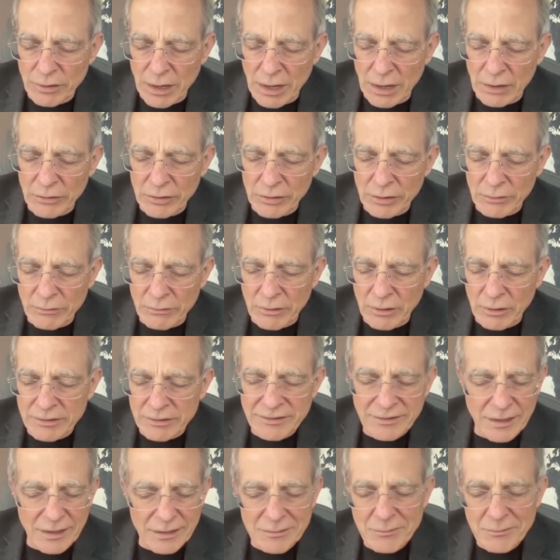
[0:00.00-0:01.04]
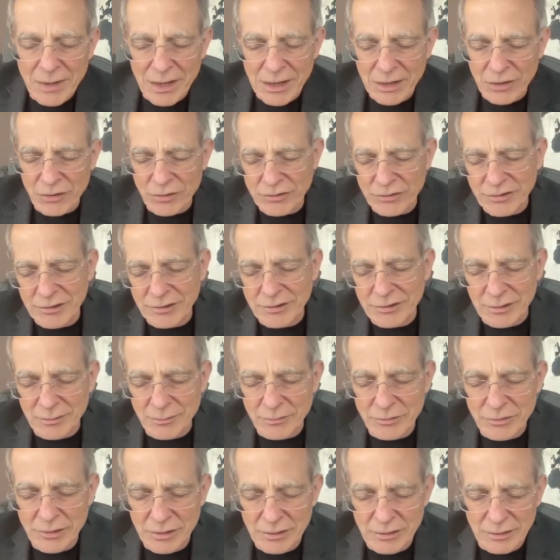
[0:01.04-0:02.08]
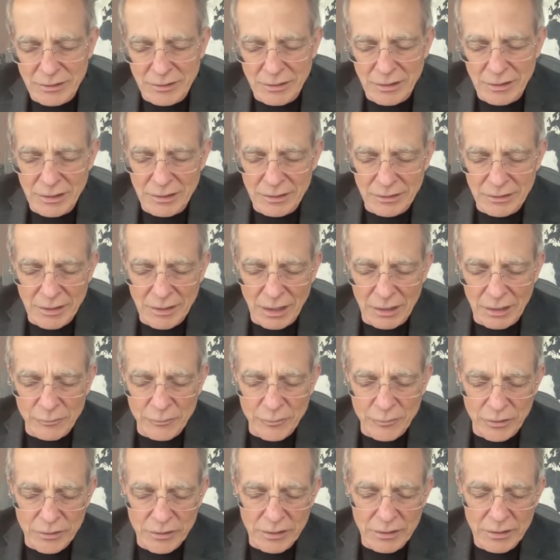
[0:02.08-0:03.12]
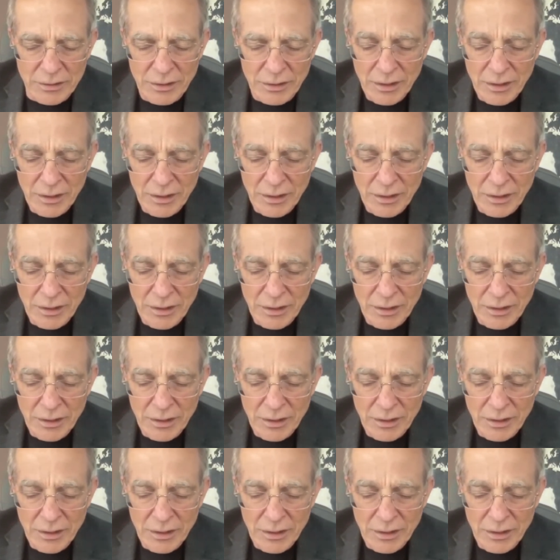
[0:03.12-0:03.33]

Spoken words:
out at Sun Microsystems in California